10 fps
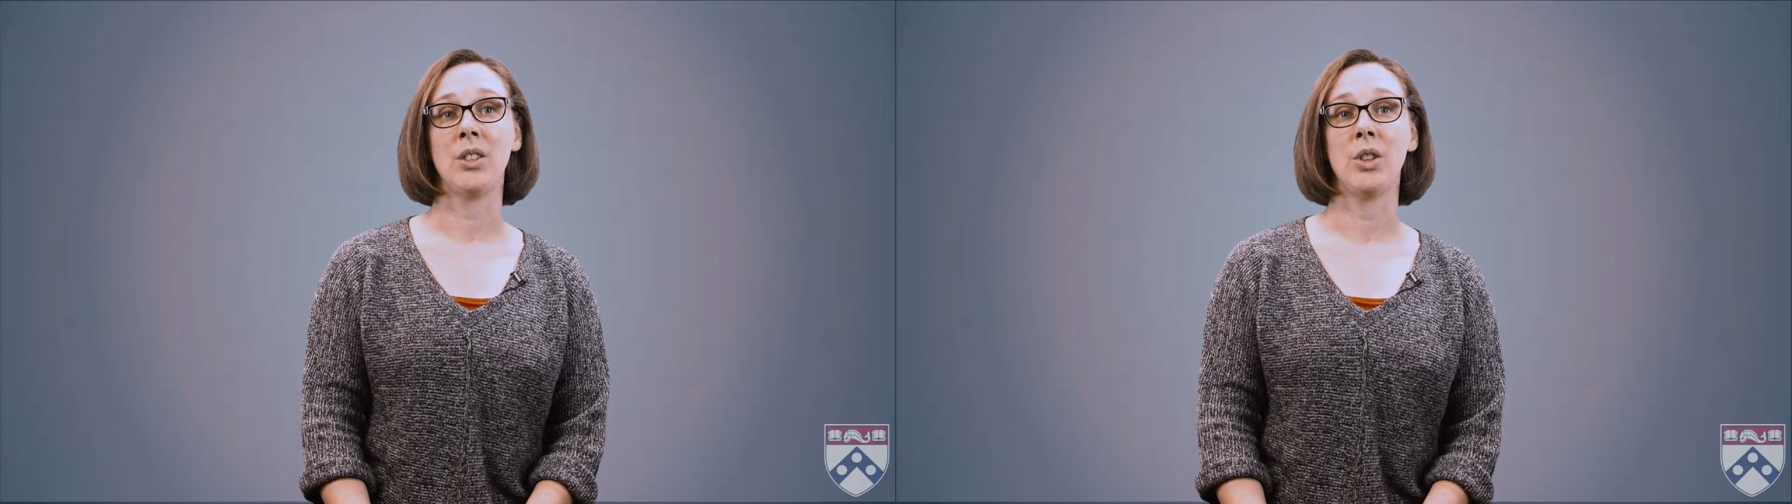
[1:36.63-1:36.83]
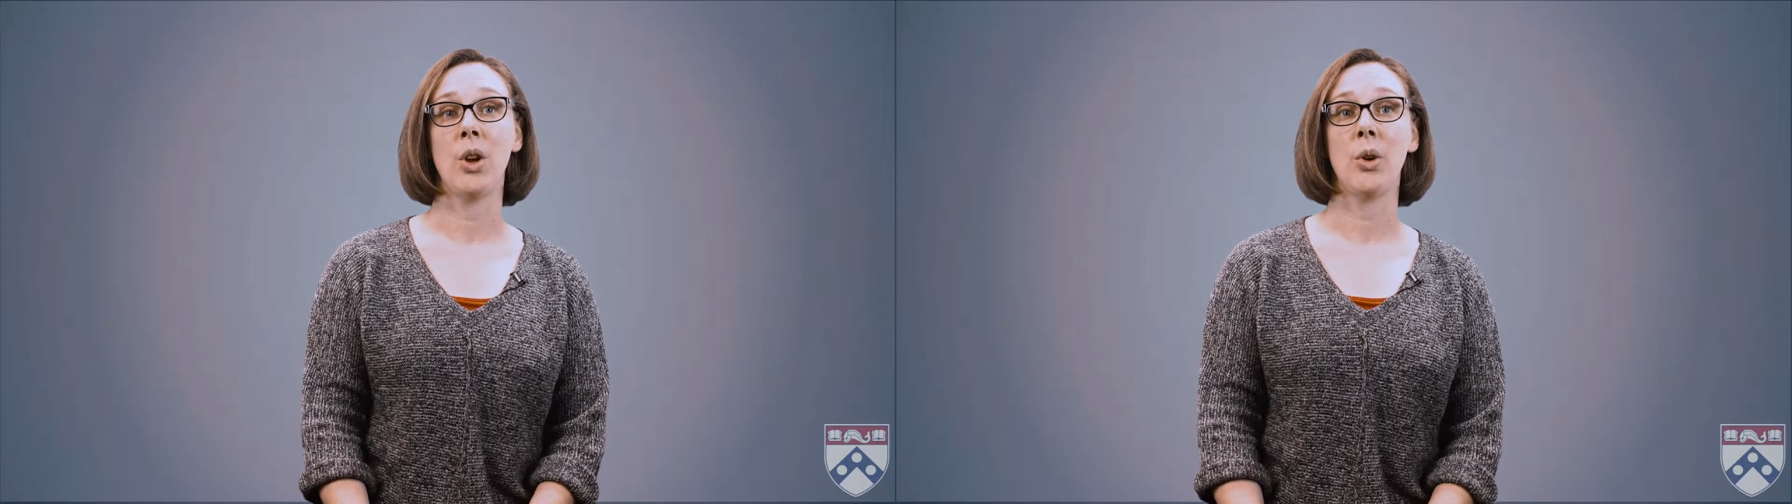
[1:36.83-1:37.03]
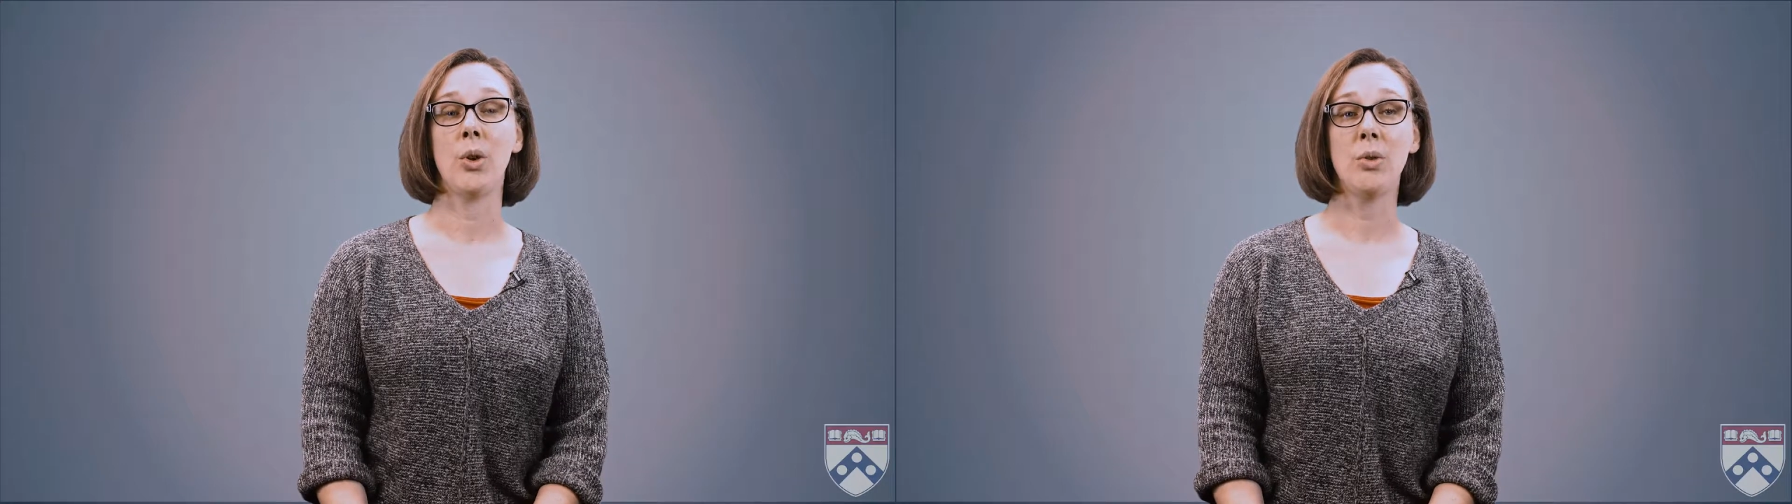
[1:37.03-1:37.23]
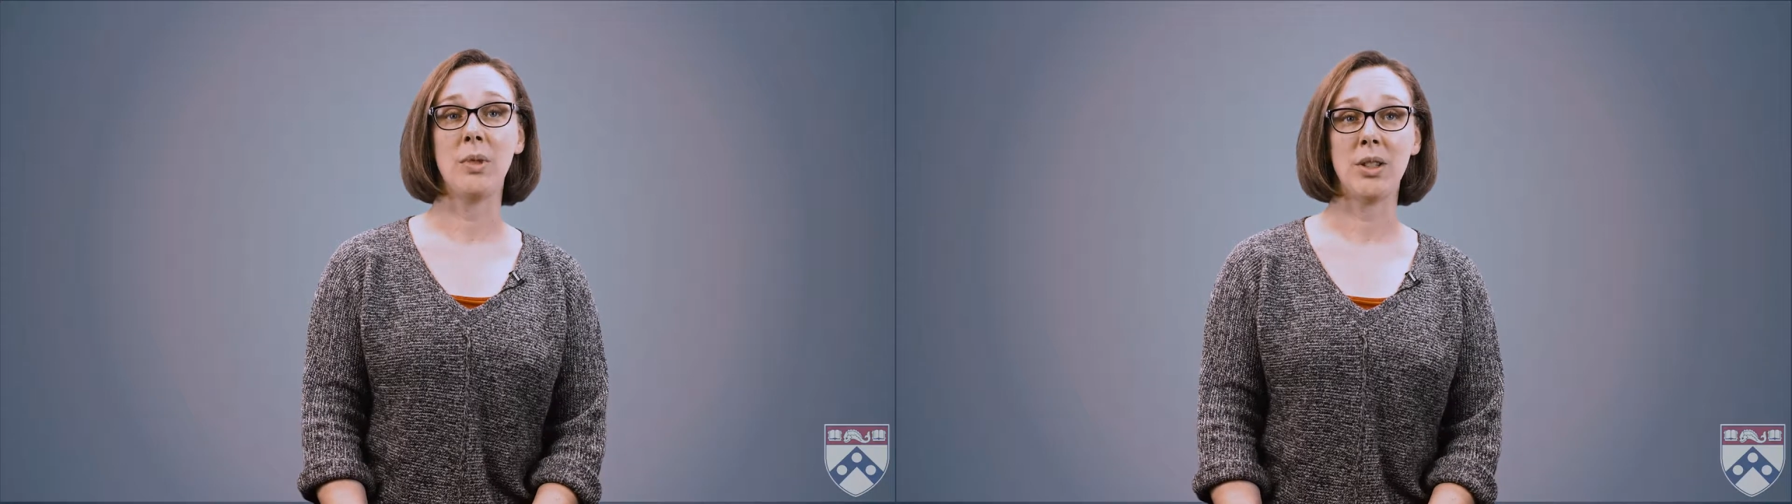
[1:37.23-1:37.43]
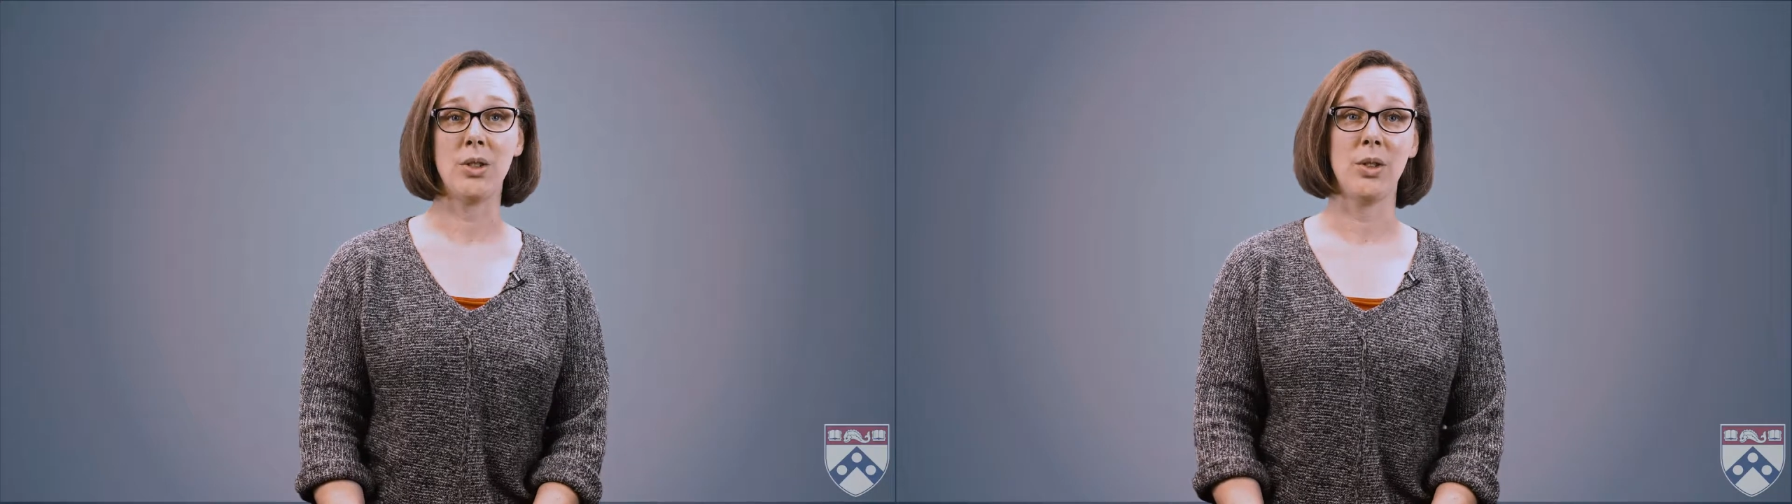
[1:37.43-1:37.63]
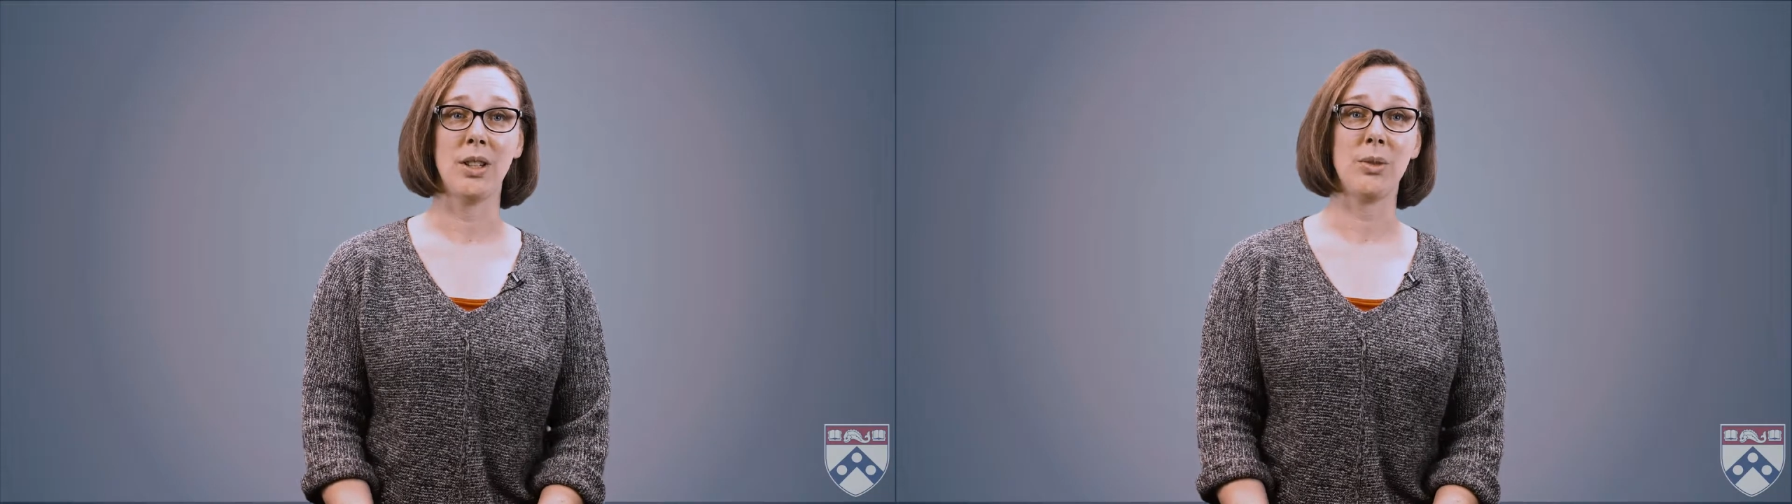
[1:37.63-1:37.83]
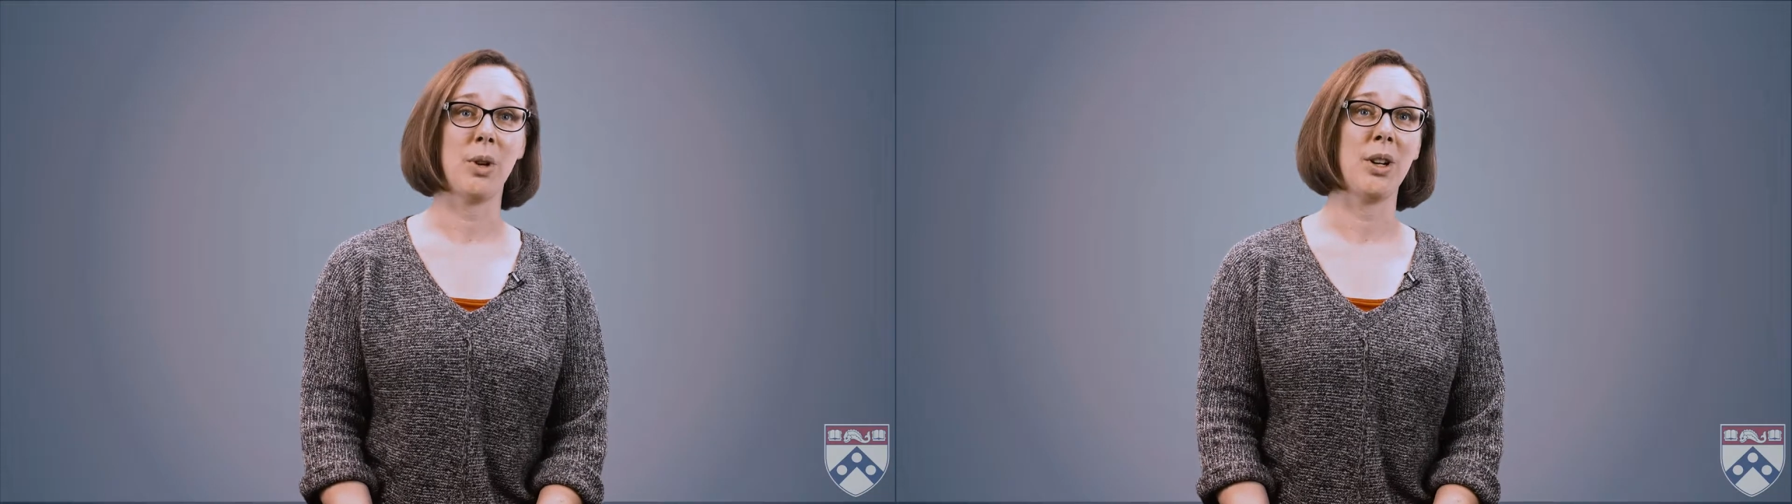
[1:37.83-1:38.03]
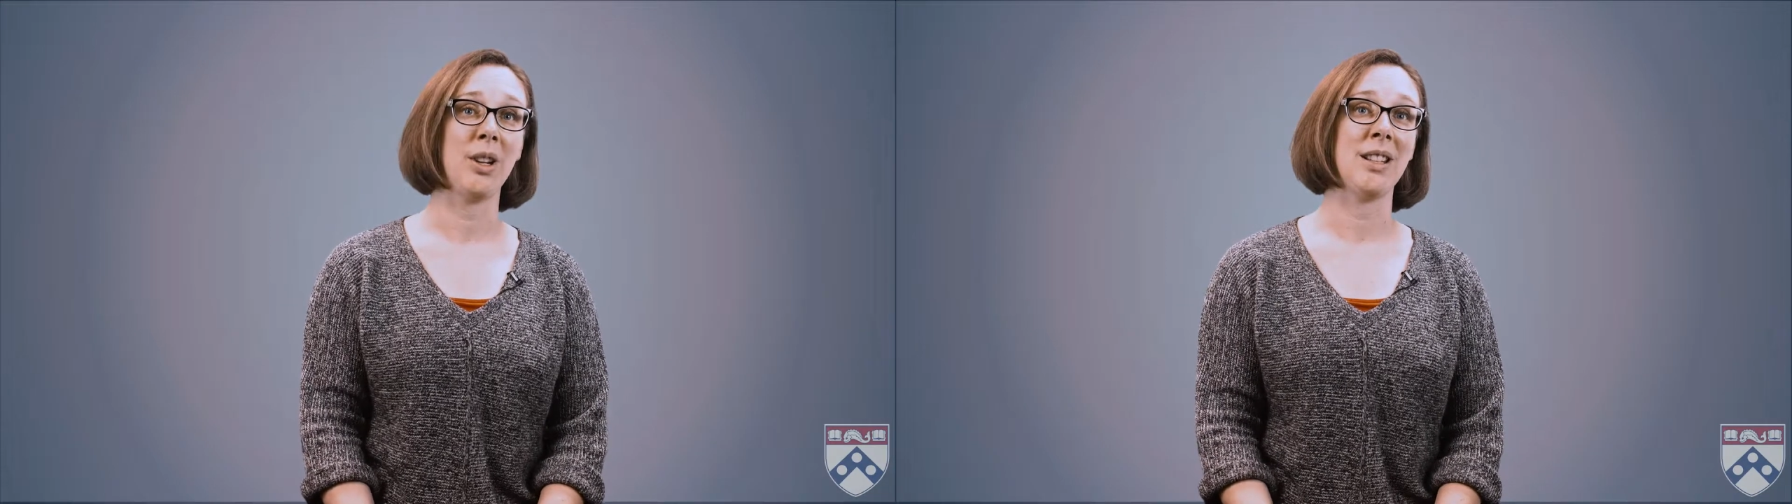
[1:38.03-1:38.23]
to know who my students were,